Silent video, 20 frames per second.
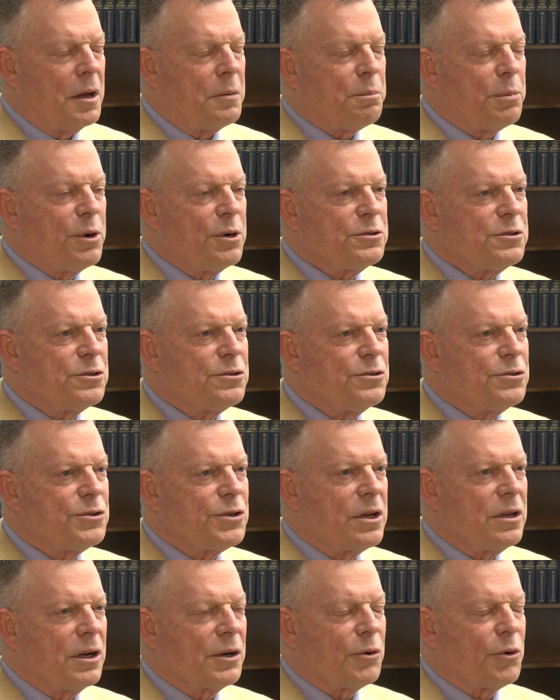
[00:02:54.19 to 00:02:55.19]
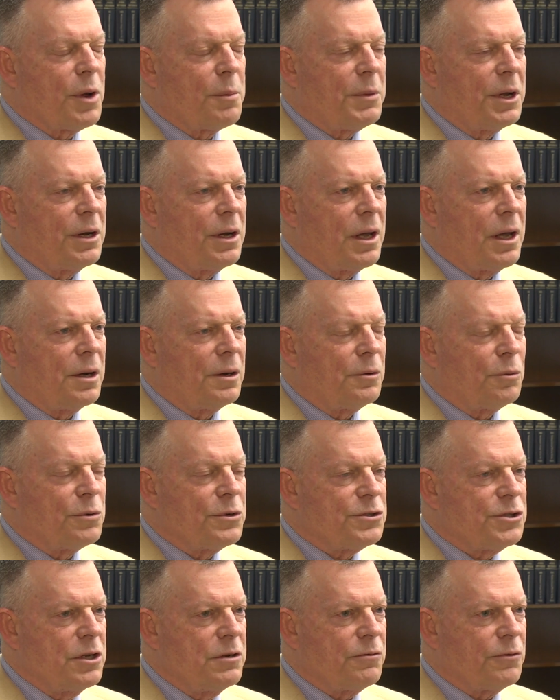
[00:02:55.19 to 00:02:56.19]
a purchase and sale agreement and
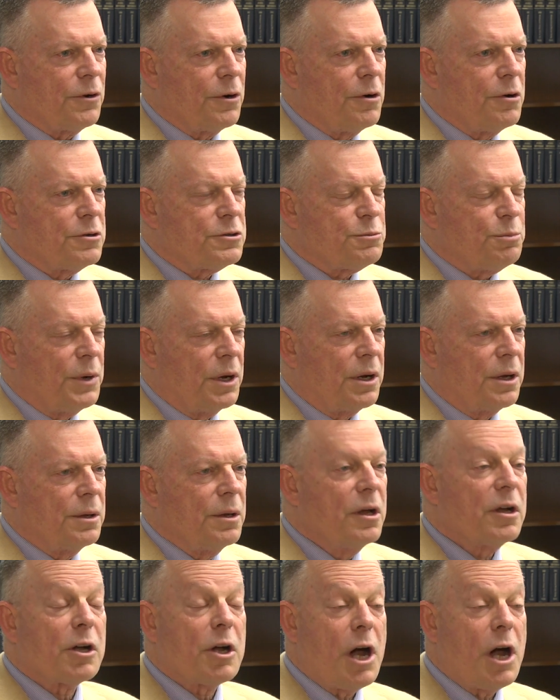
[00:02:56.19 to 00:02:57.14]
receipt for earnest money,